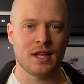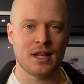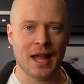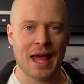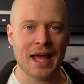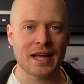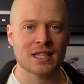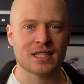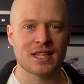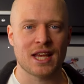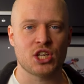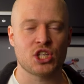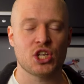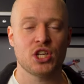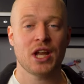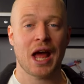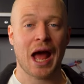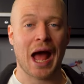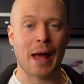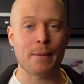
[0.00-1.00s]
the next
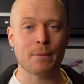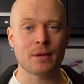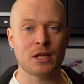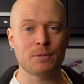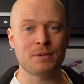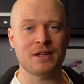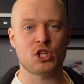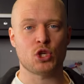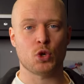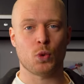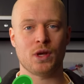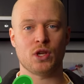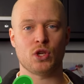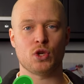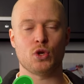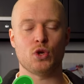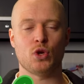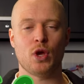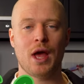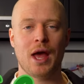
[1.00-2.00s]
session, I'm gonna be showing
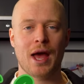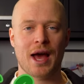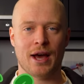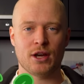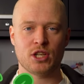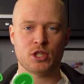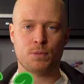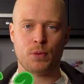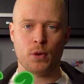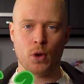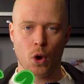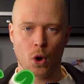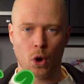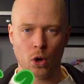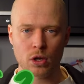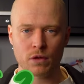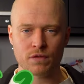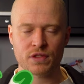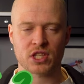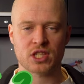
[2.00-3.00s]
you how to put
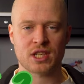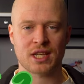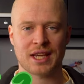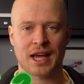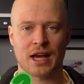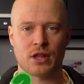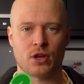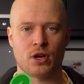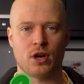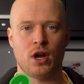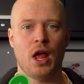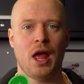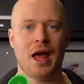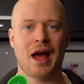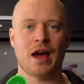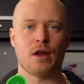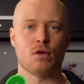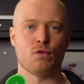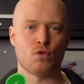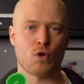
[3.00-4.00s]
all of this together
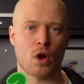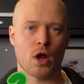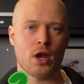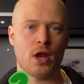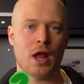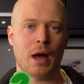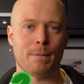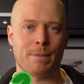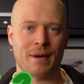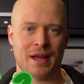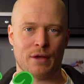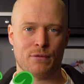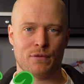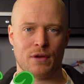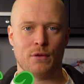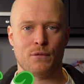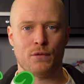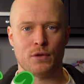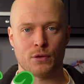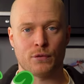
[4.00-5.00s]
and run a
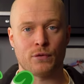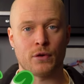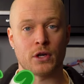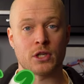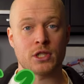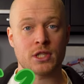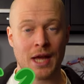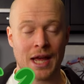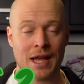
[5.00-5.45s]
BikeFit for the first